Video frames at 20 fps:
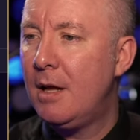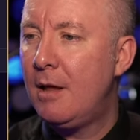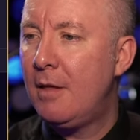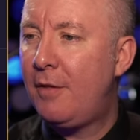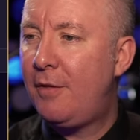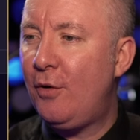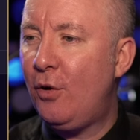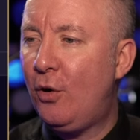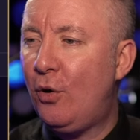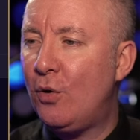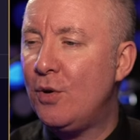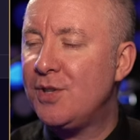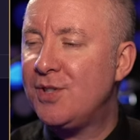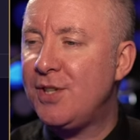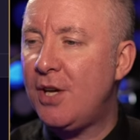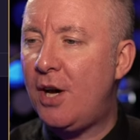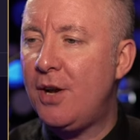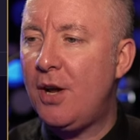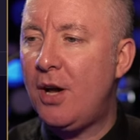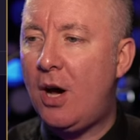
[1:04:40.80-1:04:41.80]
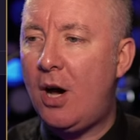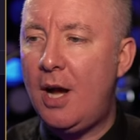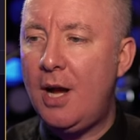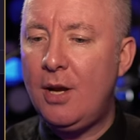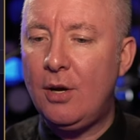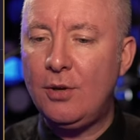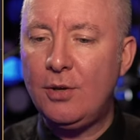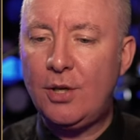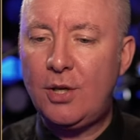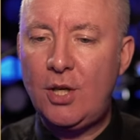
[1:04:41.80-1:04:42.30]
Thoughts on
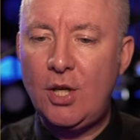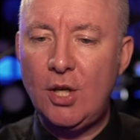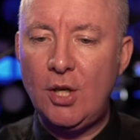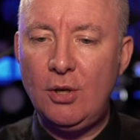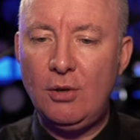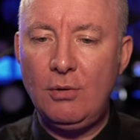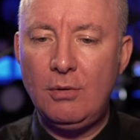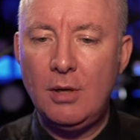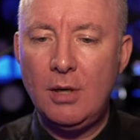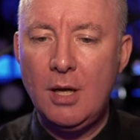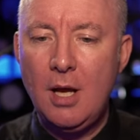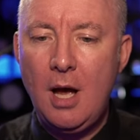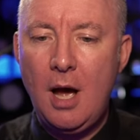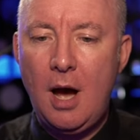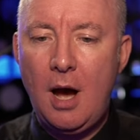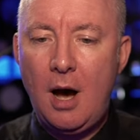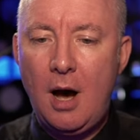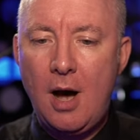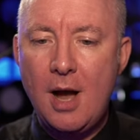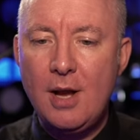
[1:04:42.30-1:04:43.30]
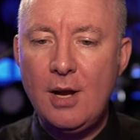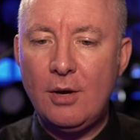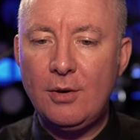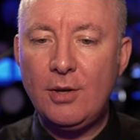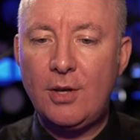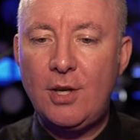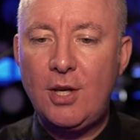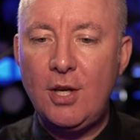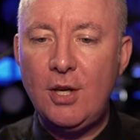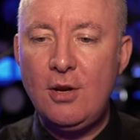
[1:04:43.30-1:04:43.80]
IonQ?
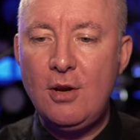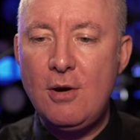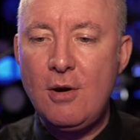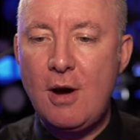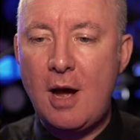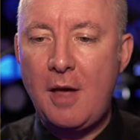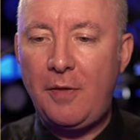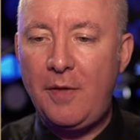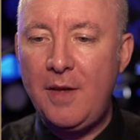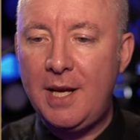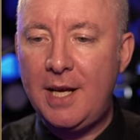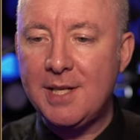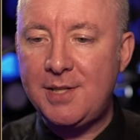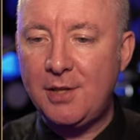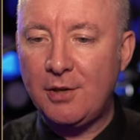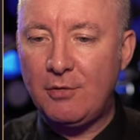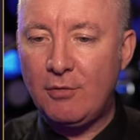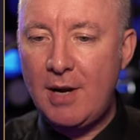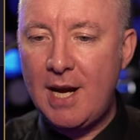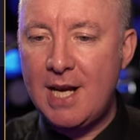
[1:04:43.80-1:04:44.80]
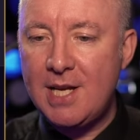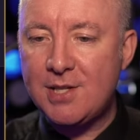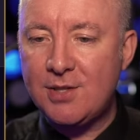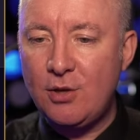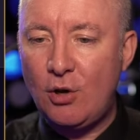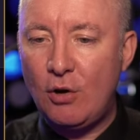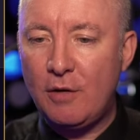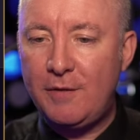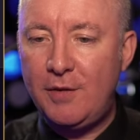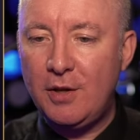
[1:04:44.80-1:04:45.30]
IonQ, I think it's a great
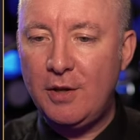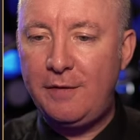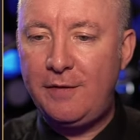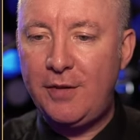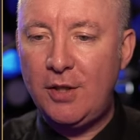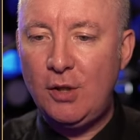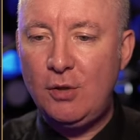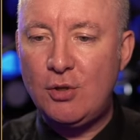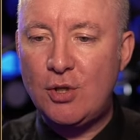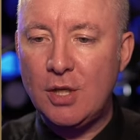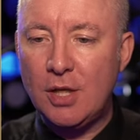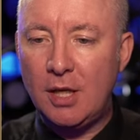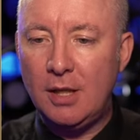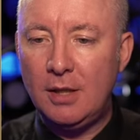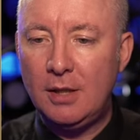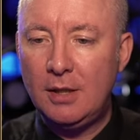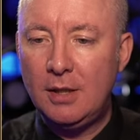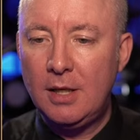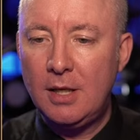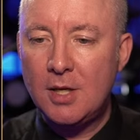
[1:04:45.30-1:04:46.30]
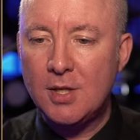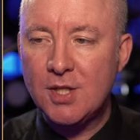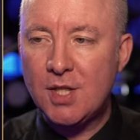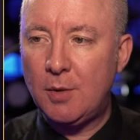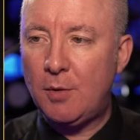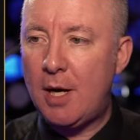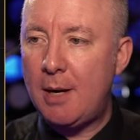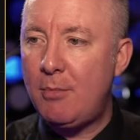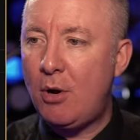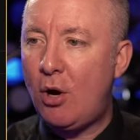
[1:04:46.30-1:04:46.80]
stock for the future,
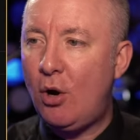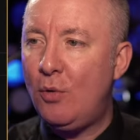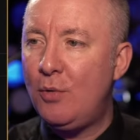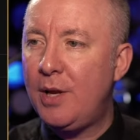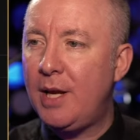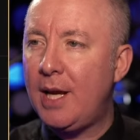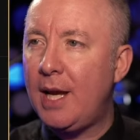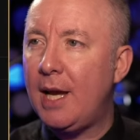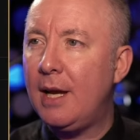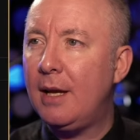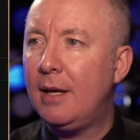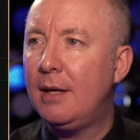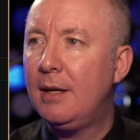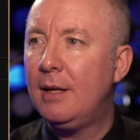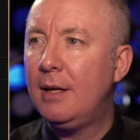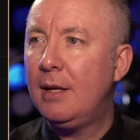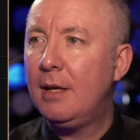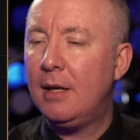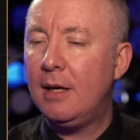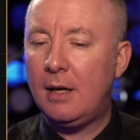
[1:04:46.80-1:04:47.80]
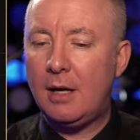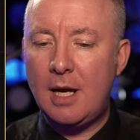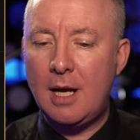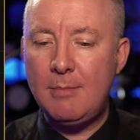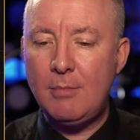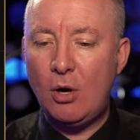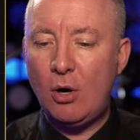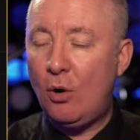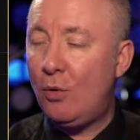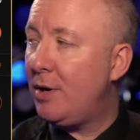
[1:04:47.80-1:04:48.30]
so I'm holding it.
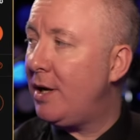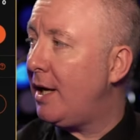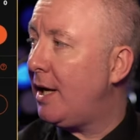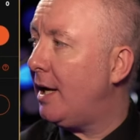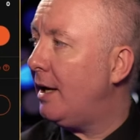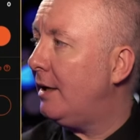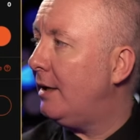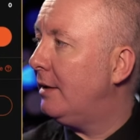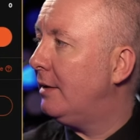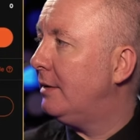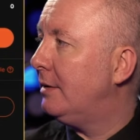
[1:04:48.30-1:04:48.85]
I'm holding it.